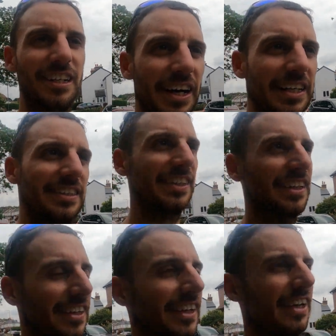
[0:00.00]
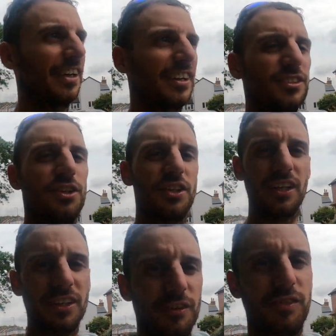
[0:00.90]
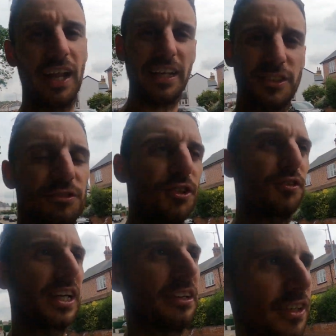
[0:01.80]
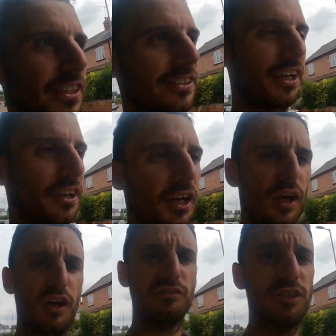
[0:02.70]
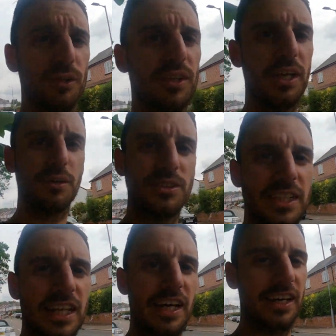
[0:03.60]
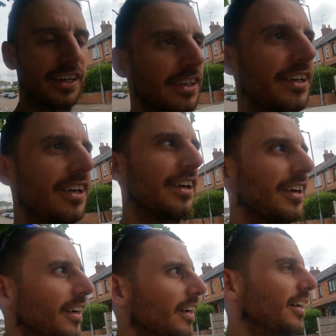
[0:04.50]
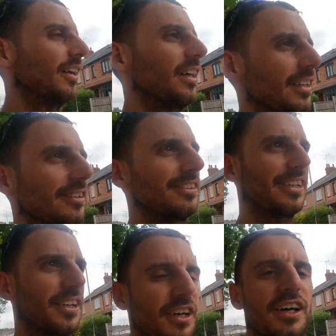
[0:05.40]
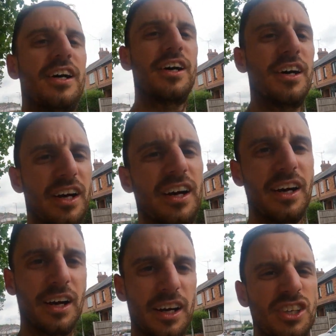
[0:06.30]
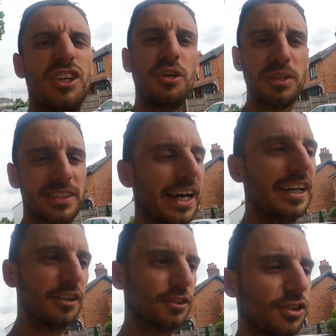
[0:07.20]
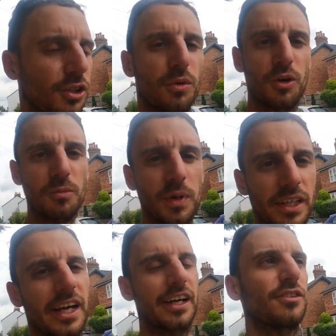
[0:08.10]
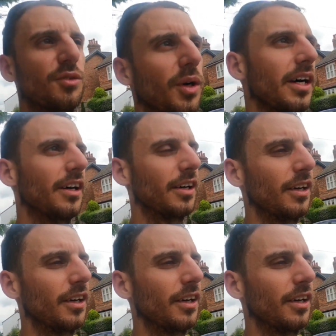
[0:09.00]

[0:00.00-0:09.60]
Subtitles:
nice. It's not the flattest route either, so a few hills in there. It's a humid day, not too warm, but yeah, it's quite